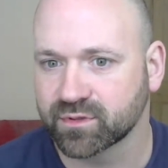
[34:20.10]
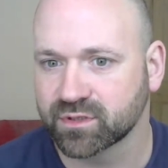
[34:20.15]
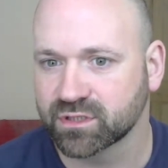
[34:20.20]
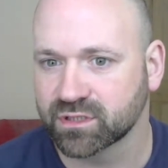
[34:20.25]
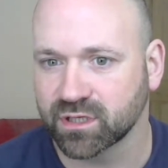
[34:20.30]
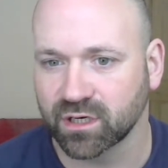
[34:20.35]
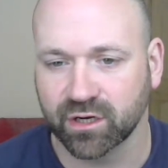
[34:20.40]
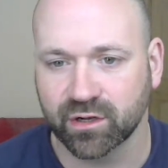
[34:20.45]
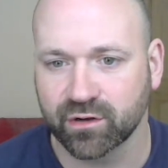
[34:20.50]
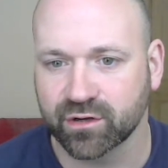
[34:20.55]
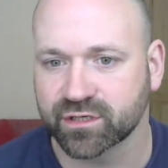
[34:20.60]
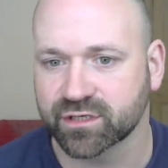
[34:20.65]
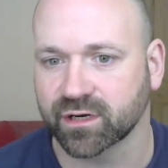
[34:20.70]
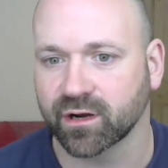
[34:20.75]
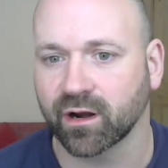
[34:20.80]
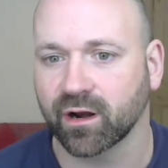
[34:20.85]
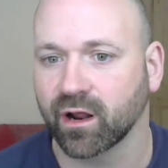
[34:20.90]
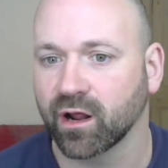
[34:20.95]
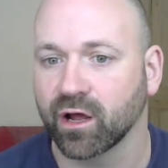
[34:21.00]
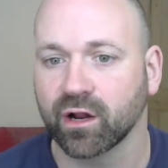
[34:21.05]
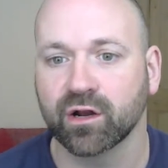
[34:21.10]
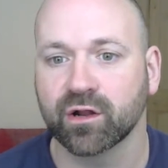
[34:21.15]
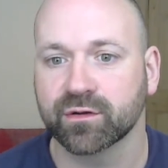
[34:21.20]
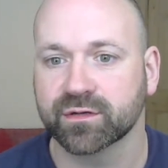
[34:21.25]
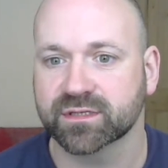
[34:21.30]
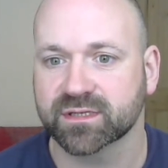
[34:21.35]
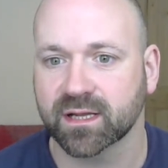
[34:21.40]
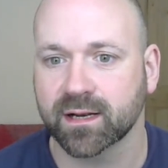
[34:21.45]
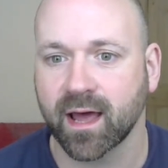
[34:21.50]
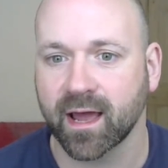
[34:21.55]
delusion and a
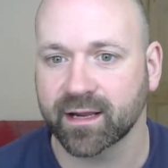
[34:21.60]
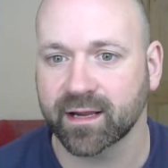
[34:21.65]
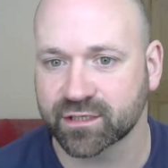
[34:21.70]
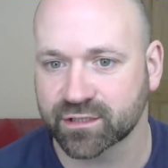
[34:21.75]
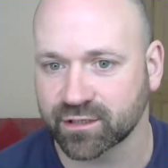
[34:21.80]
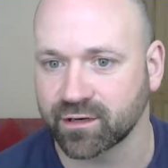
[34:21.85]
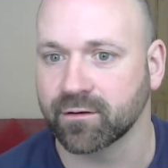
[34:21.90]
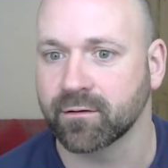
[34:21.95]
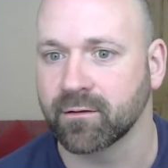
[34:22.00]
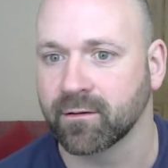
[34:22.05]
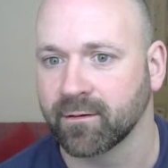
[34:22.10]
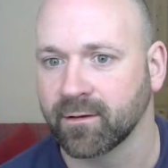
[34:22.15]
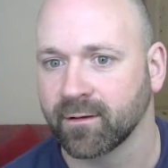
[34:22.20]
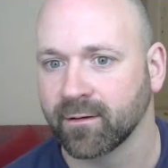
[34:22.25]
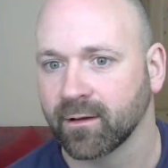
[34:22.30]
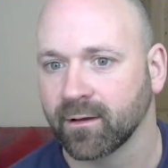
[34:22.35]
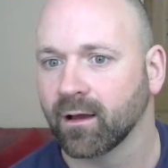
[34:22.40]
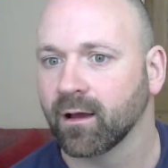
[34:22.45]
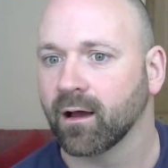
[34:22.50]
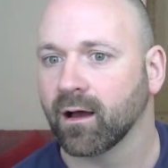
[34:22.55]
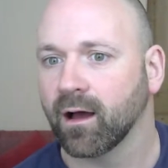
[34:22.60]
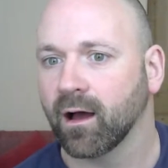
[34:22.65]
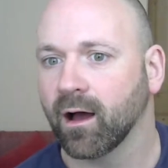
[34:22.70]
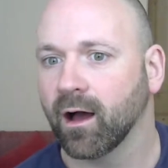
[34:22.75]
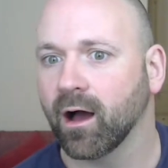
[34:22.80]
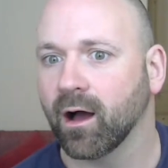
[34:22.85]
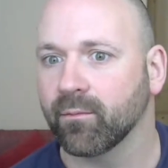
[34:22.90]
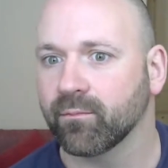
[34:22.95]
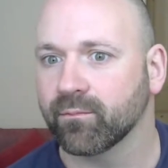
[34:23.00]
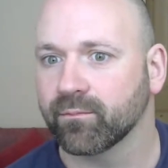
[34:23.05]
hallucination,
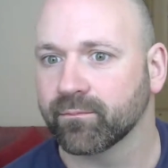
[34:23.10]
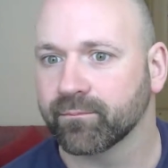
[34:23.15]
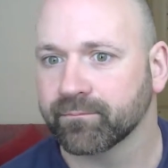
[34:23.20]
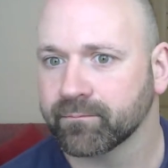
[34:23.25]
and